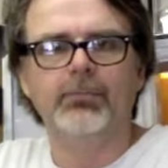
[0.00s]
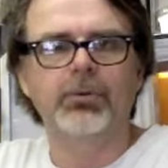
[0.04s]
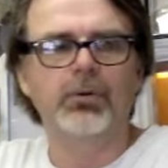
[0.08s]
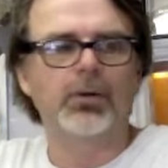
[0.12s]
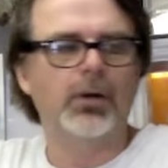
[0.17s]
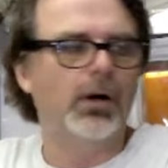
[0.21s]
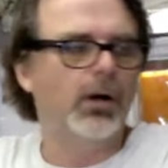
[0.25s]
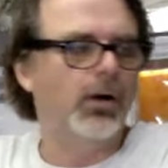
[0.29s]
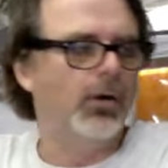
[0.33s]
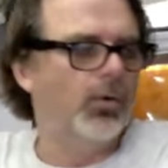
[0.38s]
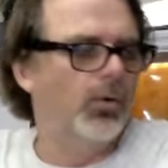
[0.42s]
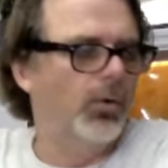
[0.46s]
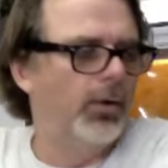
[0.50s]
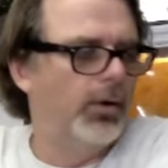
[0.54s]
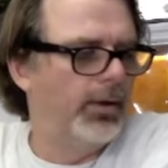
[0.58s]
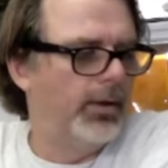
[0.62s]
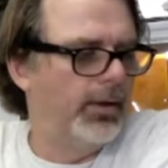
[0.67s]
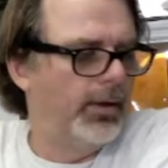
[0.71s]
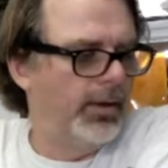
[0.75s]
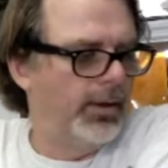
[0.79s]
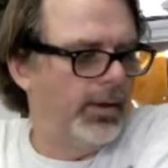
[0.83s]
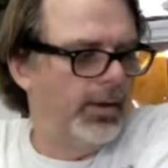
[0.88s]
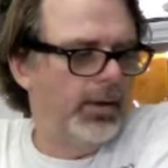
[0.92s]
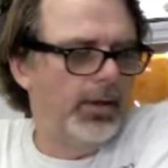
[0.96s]
Pro.
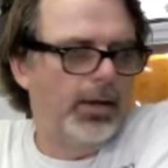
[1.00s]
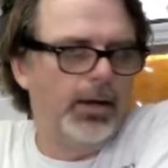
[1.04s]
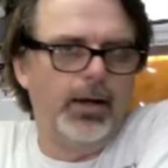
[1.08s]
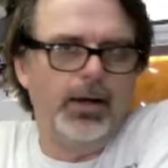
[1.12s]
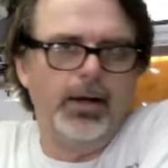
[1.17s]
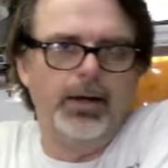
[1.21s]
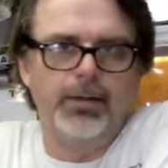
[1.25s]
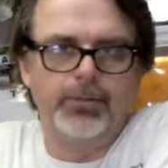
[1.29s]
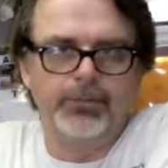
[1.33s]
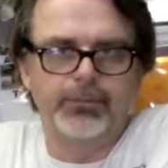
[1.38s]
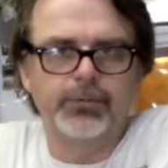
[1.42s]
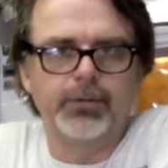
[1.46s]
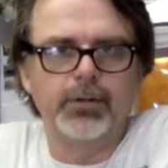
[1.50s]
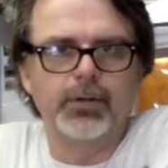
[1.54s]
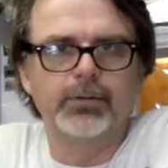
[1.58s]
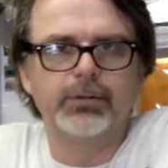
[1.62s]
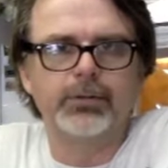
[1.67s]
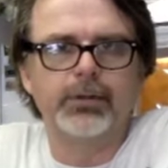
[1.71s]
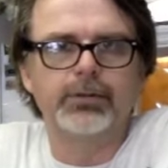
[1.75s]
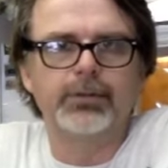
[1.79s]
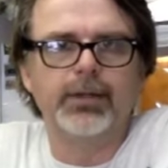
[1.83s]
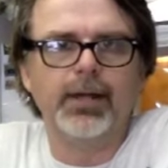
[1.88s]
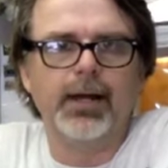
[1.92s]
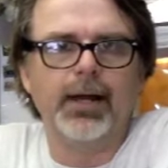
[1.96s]
It's a good
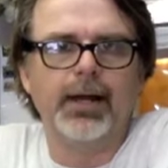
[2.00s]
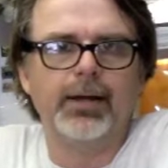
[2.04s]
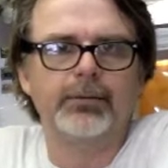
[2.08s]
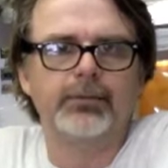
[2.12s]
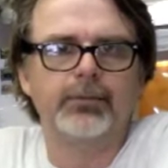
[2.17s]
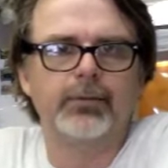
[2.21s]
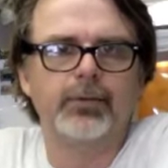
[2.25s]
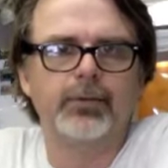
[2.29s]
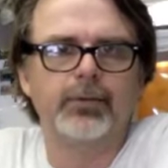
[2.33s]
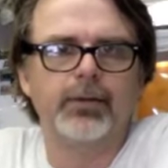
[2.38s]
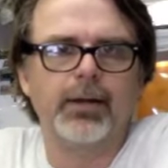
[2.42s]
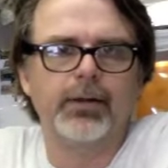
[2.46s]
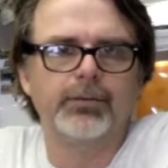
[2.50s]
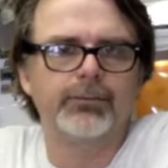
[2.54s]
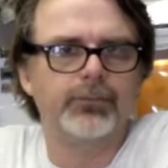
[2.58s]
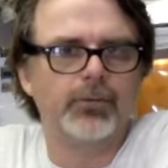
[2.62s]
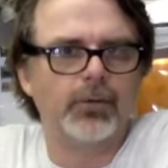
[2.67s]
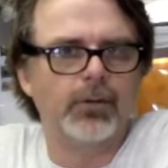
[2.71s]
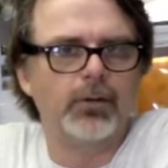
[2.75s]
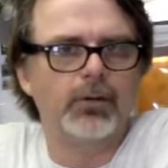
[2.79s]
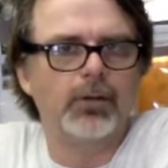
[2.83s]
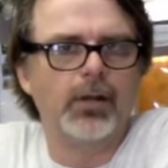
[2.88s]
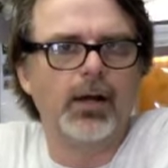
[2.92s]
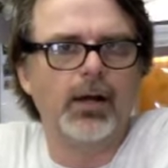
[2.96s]
detector. I
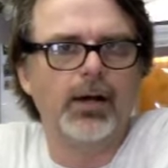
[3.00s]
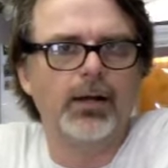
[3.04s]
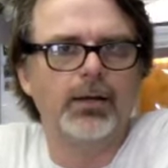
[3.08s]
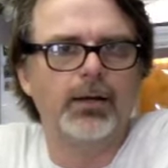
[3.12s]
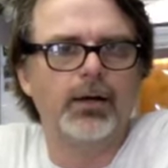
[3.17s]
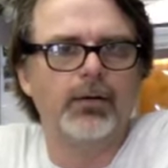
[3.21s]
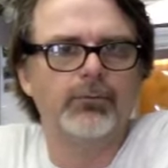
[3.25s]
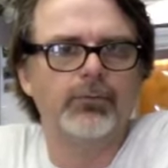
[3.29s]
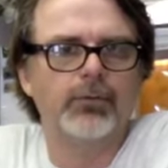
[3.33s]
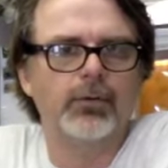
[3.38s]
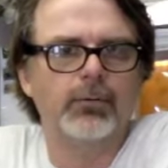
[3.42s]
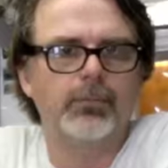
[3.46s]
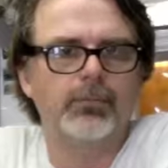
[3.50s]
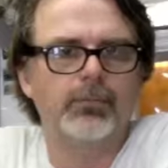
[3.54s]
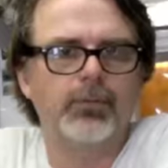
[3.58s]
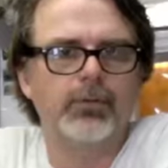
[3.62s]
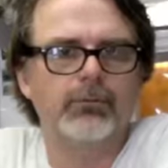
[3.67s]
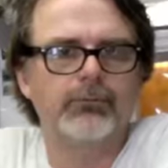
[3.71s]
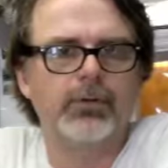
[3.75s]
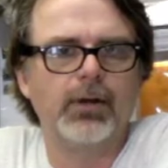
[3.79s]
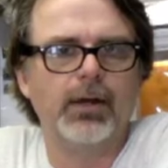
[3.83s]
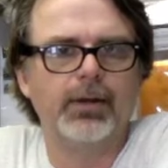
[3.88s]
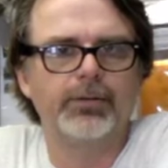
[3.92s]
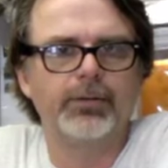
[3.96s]
sell a lot of them.
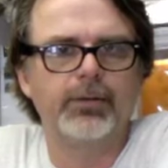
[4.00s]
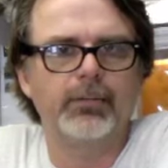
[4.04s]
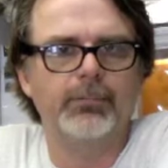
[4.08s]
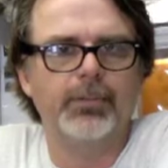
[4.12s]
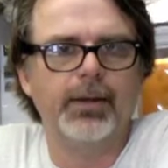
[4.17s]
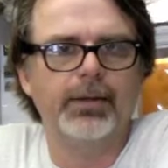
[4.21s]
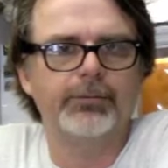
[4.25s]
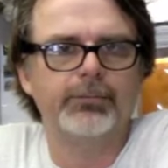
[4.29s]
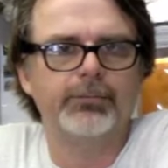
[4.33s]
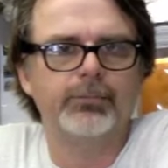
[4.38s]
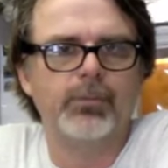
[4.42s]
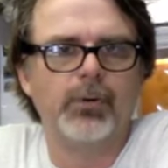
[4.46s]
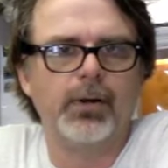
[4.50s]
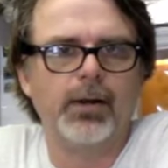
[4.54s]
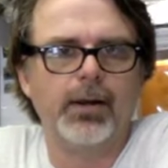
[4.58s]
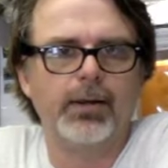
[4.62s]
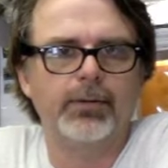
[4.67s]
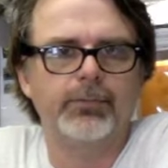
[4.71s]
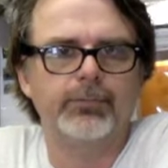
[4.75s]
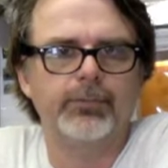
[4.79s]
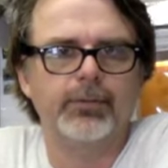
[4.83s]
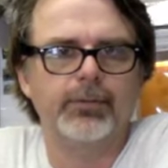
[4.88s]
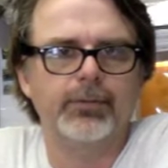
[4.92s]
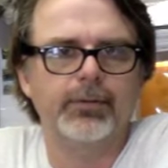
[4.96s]
We've got the best
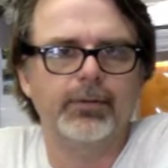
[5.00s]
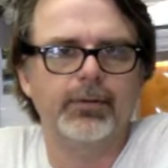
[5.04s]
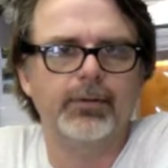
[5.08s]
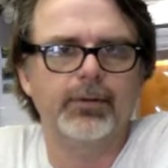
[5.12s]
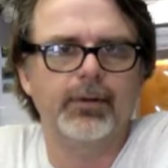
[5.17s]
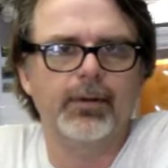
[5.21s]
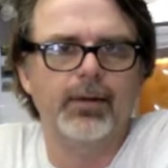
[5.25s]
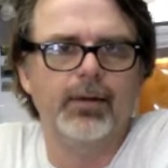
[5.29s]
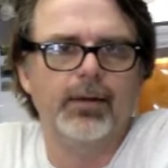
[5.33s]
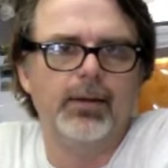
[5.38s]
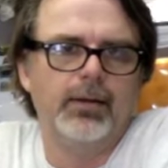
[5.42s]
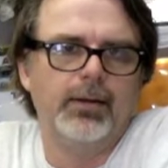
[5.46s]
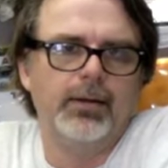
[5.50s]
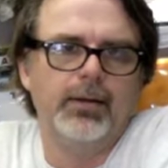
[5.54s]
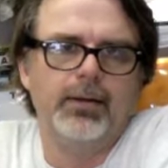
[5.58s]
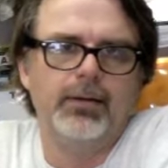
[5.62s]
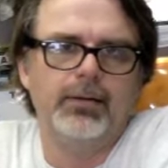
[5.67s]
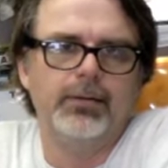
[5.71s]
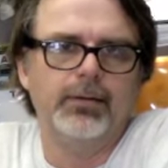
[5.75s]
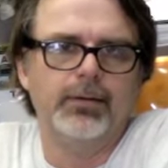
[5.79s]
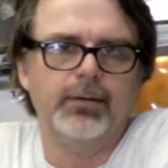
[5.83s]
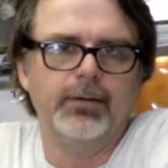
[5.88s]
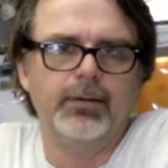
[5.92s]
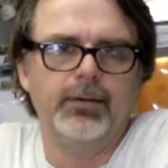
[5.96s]
price in the
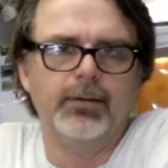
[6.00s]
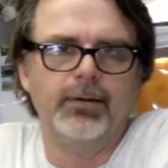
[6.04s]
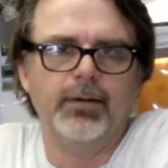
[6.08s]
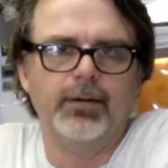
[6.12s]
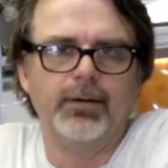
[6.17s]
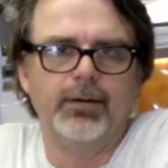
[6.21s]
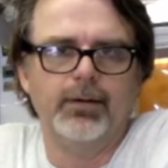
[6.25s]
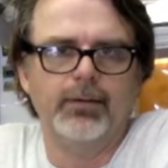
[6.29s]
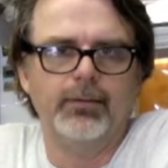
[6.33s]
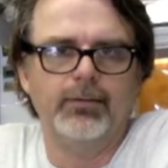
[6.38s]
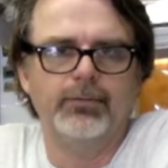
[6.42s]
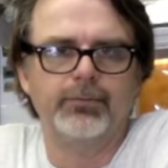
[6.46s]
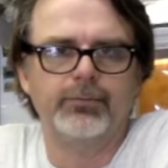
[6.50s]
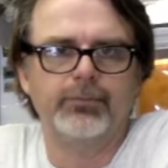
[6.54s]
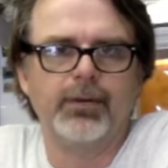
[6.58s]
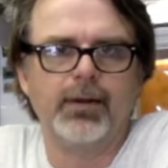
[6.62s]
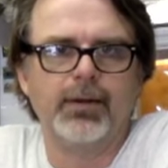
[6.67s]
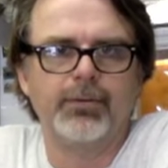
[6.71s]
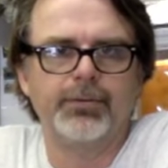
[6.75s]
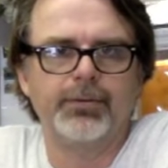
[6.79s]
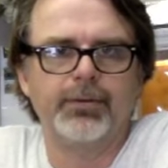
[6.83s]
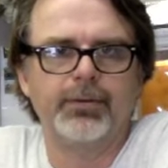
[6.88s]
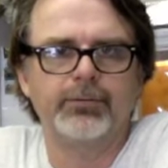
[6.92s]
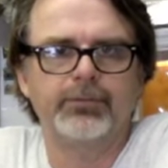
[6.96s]

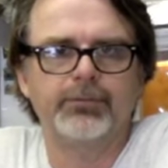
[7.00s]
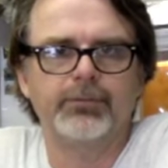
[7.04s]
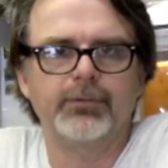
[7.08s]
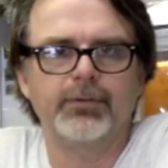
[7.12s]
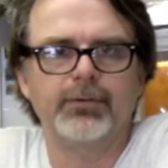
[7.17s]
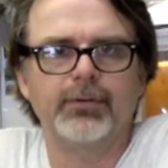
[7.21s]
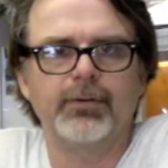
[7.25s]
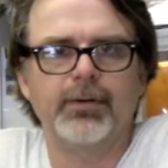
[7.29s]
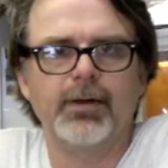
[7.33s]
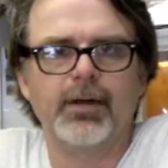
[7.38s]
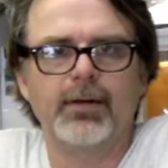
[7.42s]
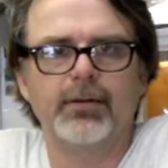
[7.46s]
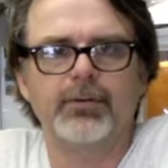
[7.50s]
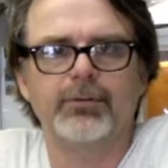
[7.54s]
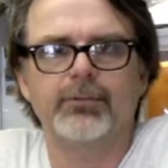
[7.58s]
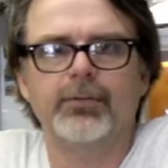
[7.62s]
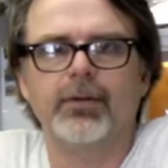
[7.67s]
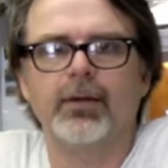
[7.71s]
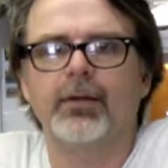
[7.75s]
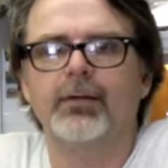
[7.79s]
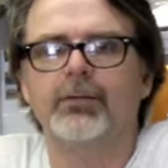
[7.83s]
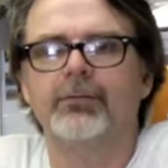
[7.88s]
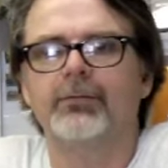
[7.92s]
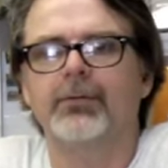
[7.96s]
southeastern United
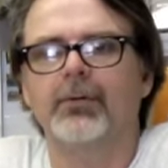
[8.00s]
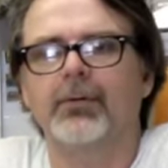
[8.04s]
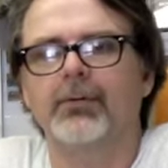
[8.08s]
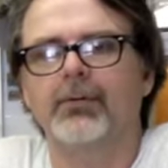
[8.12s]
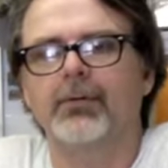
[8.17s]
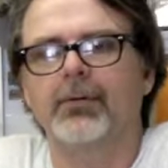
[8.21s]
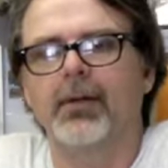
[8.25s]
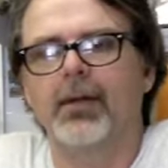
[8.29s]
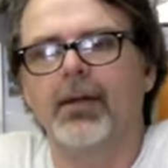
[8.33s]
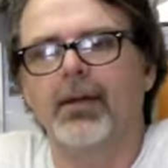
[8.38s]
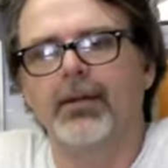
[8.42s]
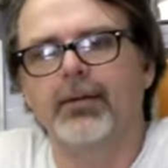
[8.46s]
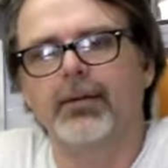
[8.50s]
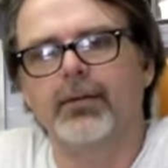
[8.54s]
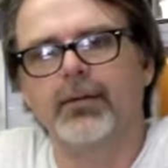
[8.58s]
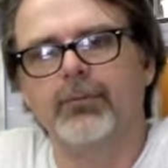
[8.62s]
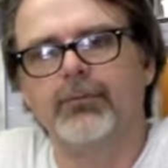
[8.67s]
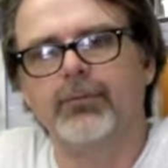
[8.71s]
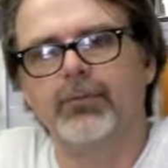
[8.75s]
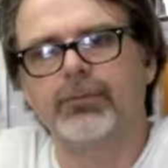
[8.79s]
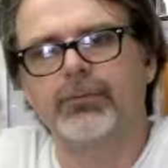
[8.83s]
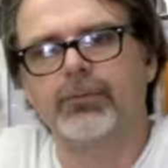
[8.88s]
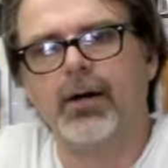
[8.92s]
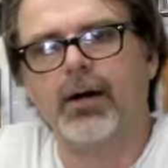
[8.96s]
States, so
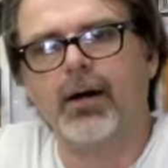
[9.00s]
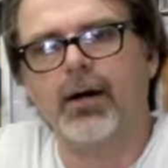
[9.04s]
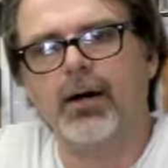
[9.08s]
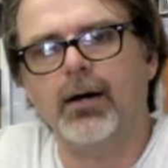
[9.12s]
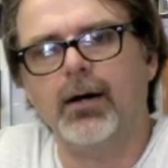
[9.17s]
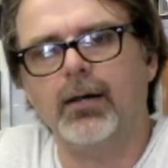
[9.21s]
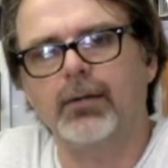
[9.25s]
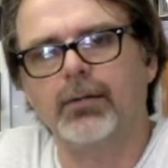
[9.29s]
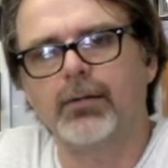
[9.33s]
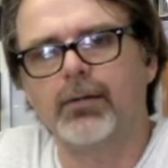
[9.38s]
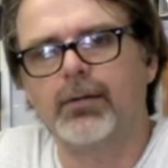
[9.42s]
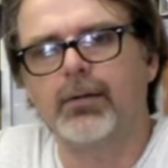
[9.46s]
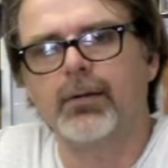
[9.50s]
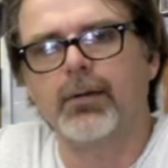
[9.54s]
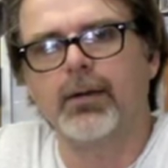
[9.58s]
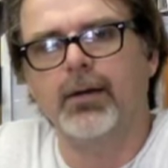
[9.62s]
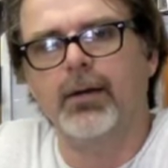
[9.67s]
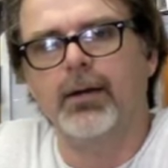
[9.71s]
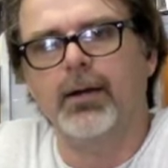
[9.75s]
give us a holler.